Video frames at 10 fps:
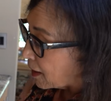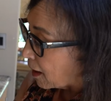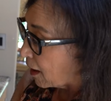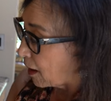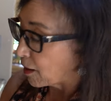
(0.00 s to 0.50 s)

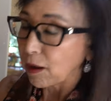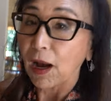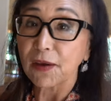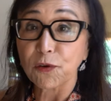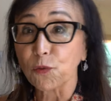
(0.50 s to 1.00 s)
I
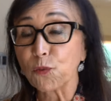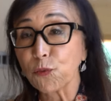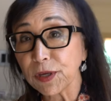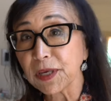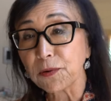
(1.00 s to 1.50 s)
have a
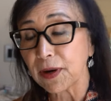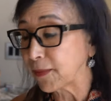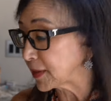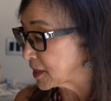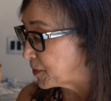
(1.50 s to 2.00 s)
really great
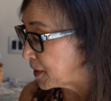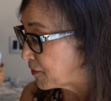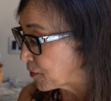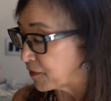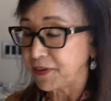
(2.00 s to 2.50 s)
recipe
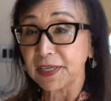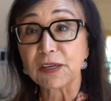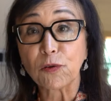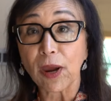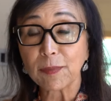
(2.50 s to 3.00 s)
for
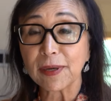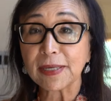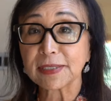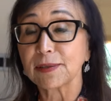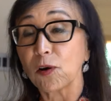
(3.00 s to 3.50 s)
vegan crab
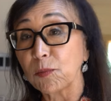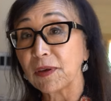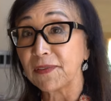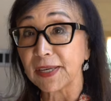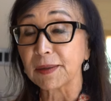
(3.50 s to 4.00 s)
cakes in the
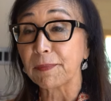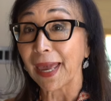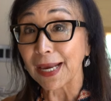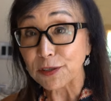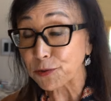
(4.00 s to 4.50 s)
Homemade Vegan
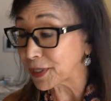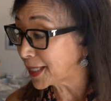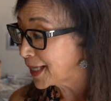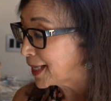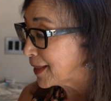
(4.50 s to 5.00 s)

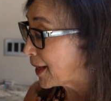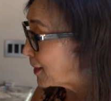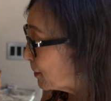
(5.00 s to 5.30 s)
Pantry that